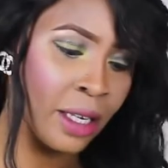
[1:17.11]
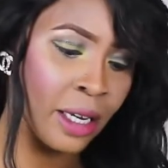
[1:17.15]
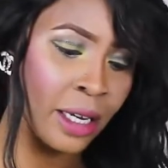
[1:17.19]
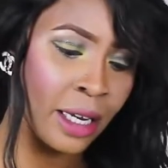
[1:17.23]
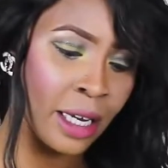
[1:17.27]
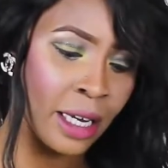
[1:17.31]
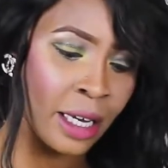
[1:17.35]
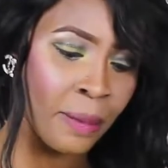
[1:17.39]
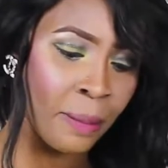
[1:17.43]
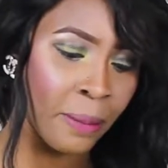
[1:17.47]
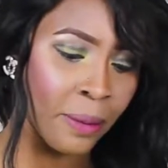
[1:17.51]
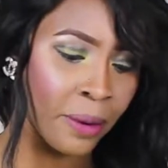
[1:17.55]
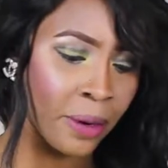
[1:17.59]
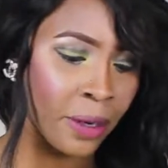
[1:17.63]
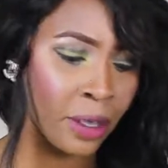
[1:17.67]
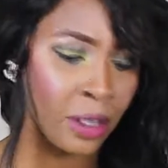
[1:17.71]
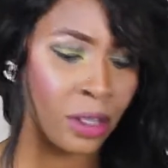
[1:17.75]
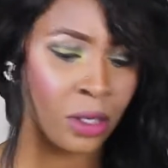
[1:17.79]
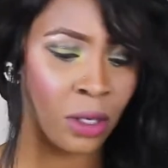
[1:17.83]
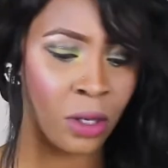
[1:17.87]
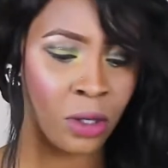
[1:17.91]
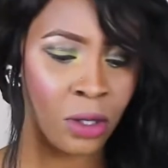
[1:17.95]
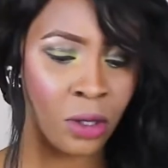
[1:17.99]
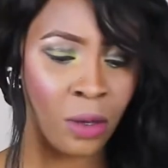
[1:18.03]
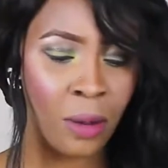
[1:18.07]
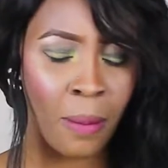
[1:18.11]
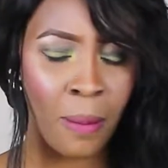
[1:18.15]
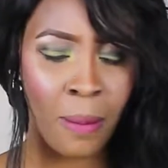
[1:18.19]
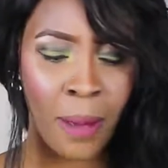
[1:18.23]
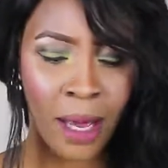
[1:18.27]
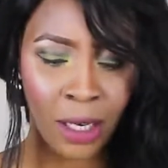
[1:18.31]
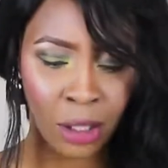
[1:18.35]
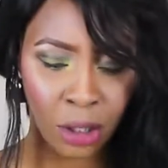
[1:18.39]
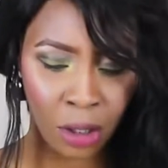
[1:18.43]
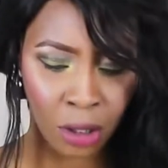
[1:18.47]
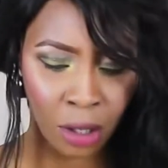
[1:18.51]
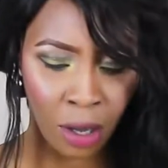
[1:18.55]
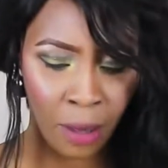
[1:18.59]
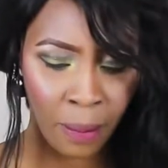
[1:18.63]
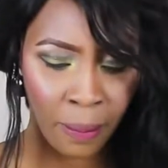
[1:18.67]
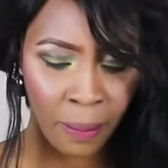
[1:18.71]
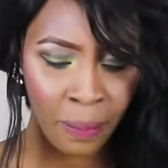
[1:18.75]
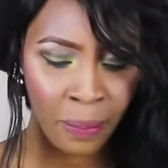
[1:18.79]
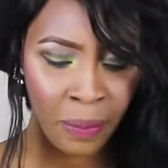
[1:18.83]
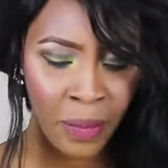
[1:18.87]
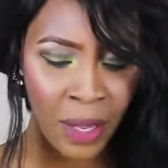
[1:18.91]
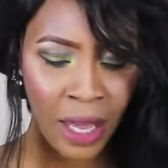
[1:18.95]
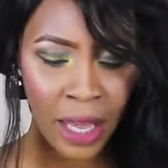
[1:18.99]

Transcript: a keeper is also a mesh top